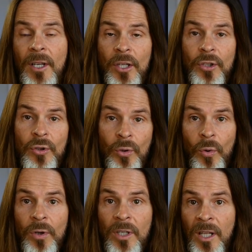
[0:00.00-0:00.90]

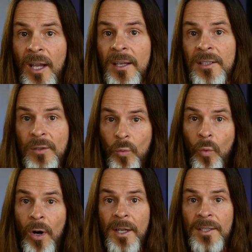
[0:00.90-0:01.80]
your clients
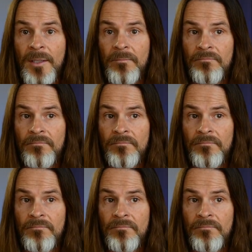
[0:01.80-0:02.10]
want.